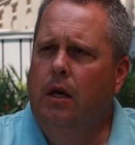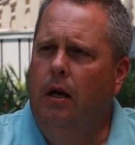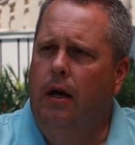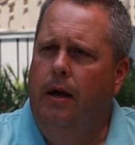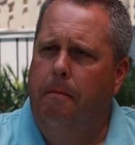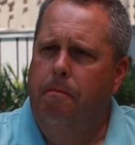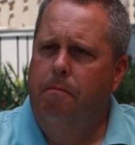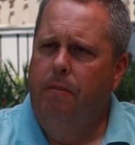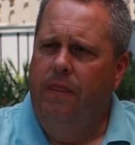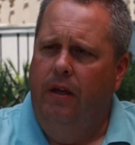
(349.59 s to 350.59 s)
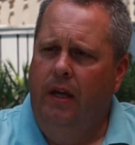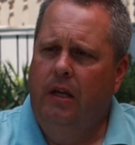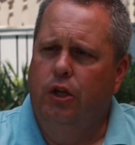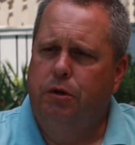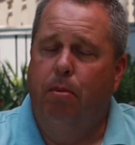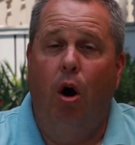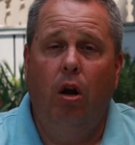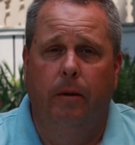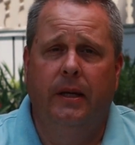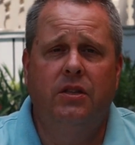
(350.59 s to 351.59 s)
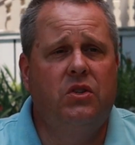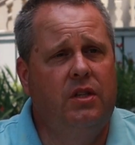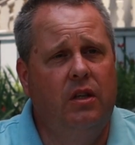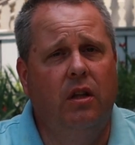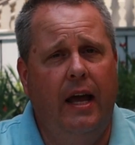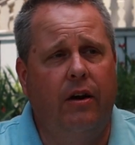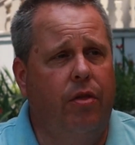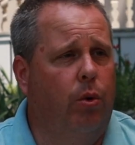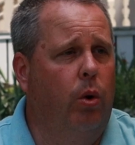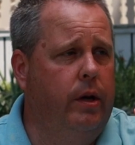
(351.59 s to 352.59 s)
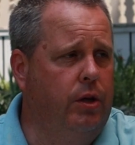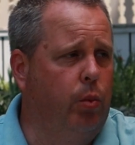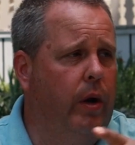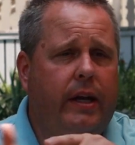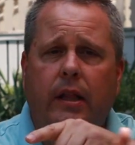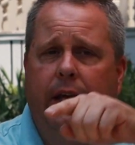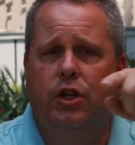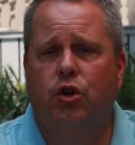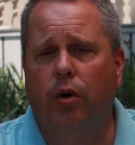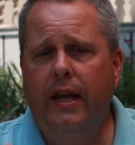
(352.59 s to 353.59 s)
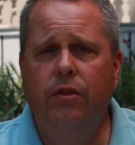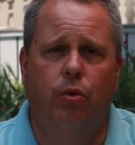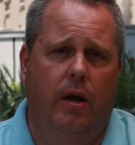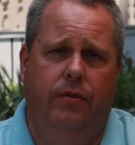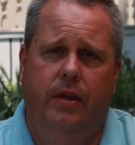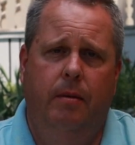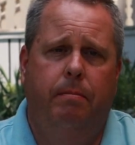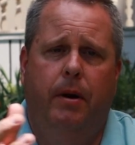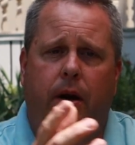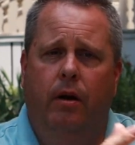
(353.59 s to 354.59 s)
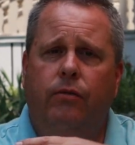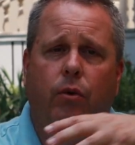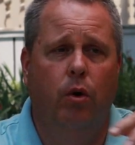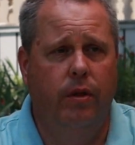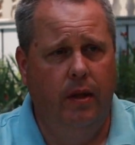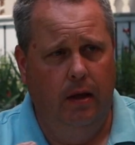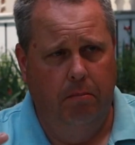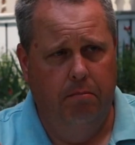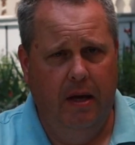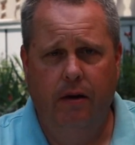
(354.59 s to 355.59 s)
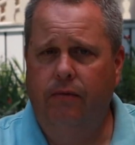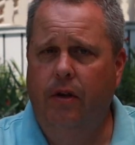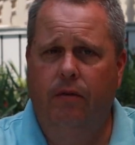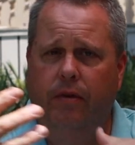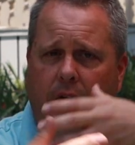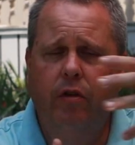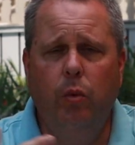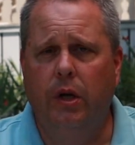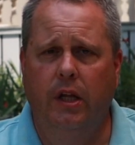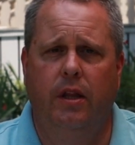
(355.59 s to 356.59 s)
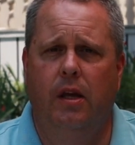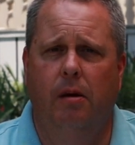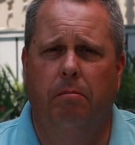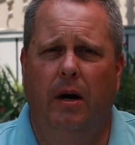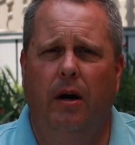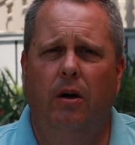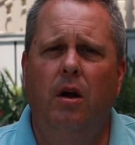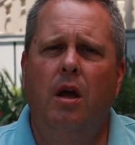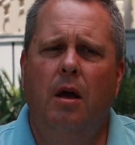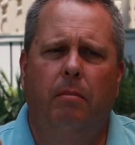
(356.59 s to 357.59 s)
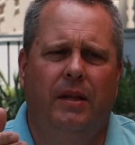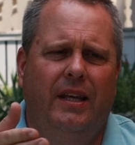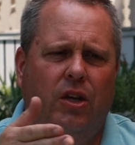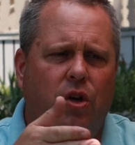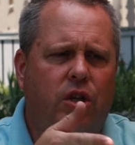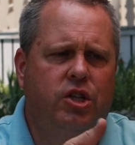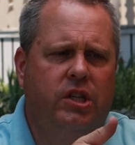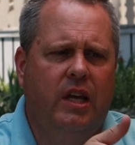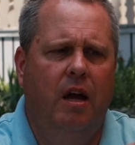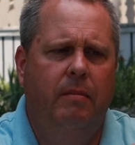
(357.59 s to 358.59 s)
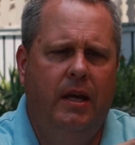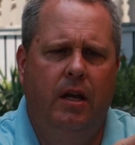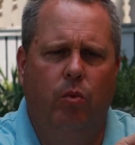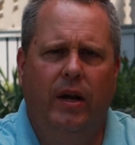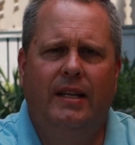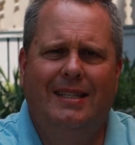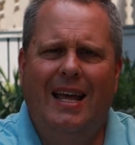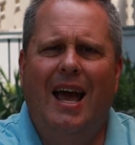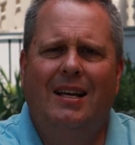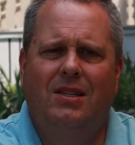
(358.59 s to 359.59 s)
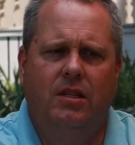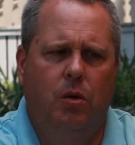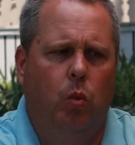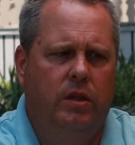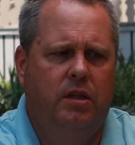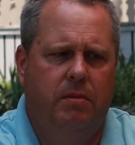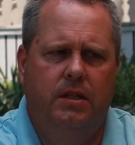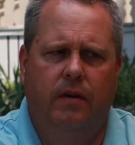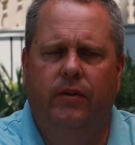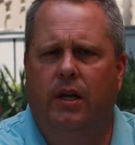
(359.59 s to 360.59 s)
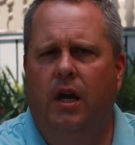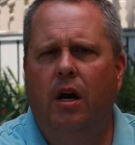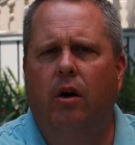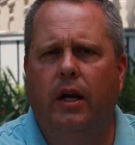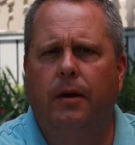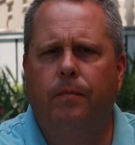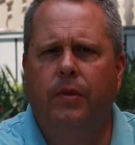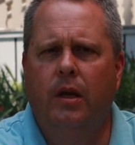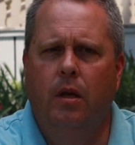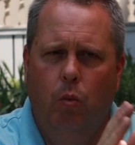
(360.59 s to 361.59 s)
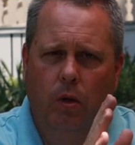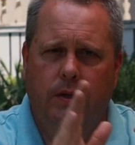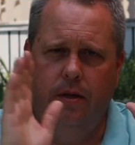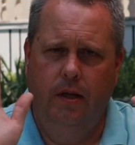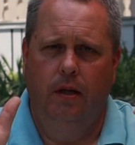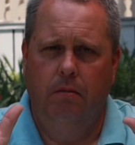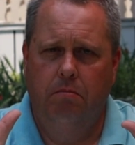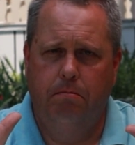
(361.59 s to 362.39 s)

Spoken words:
The English Parliament still had authority to regulate trade throughout the empire for the benefit of everyone in the empire, but they couldn't just come in and raise taxes in one specific area, was the